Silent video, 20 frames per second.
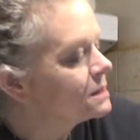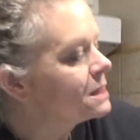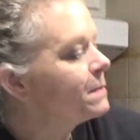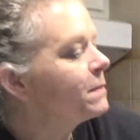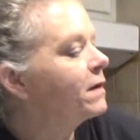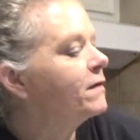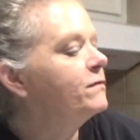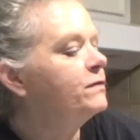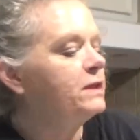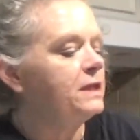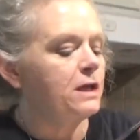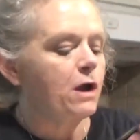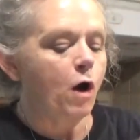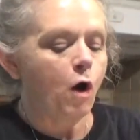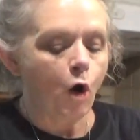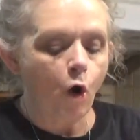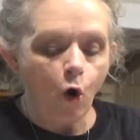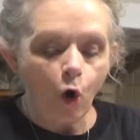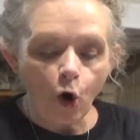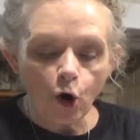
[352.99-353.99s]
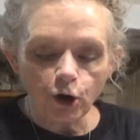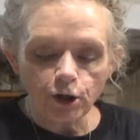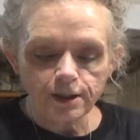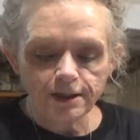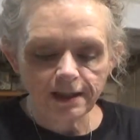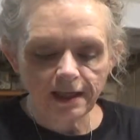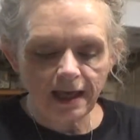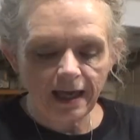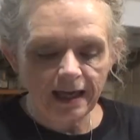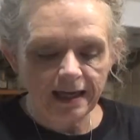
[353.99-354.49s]
some of the
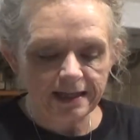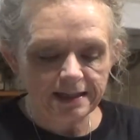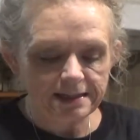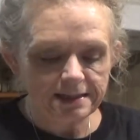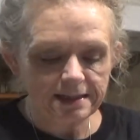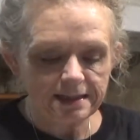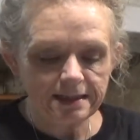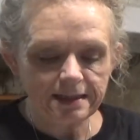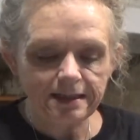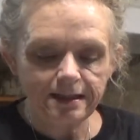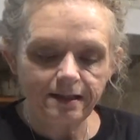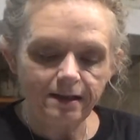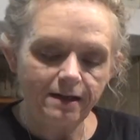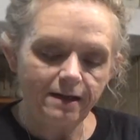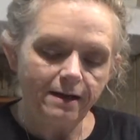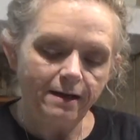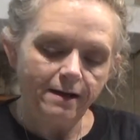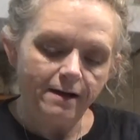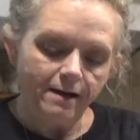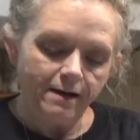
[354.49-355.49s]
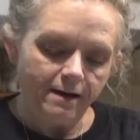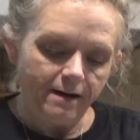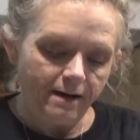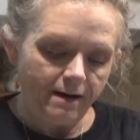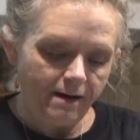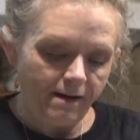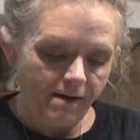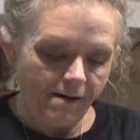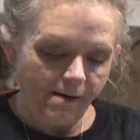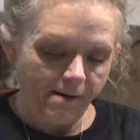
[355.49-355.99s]
hard candy
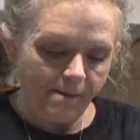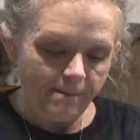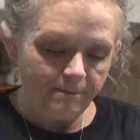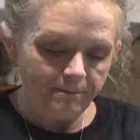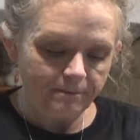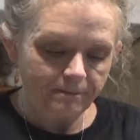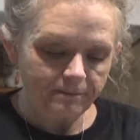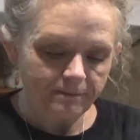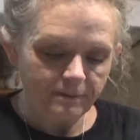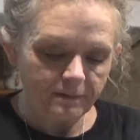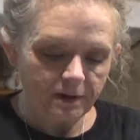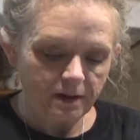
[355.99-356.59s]
um,